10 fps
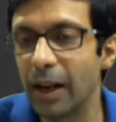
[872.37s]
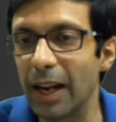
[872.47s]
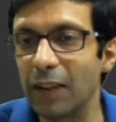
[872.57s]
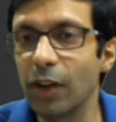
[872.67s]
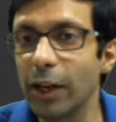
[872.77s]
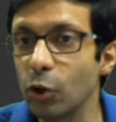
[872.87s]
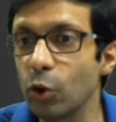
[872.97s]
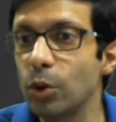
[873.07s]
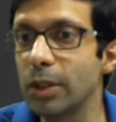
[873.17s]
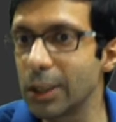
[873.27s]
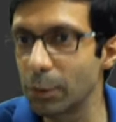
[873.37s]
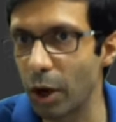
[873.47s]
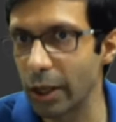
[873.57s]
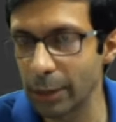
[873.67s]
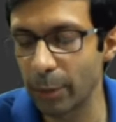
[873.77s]
and try to use the
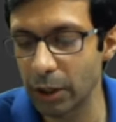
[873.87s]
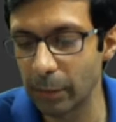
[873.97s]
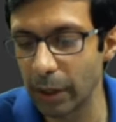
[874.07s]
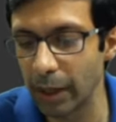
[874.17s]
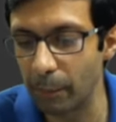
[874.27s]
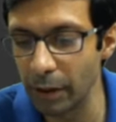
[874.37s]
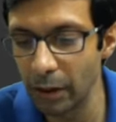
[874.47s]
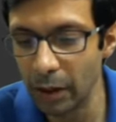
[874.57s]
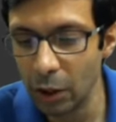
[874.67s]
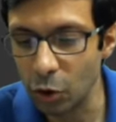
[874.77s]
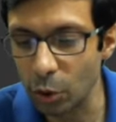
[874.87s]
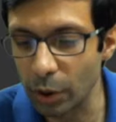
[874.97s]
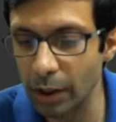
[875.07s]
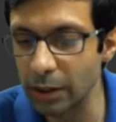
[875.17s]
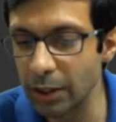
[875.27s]
smallest possible number. So
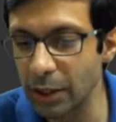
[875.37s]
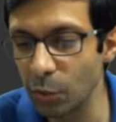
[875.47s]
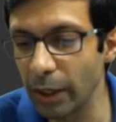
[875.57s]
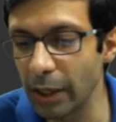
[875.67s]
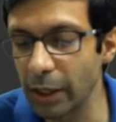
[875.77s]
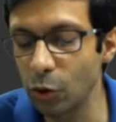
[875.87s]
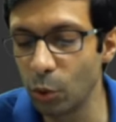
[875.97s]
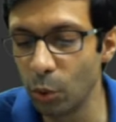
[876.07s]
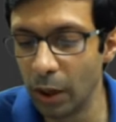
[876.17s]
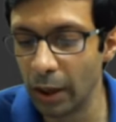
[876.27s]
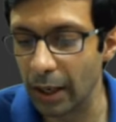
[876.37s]
here, since we need to